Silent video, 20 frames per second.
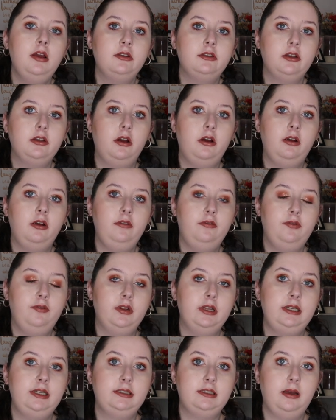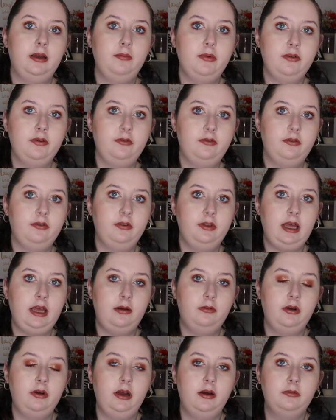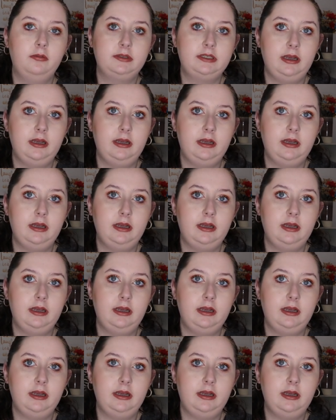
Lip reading: So hopefully that will help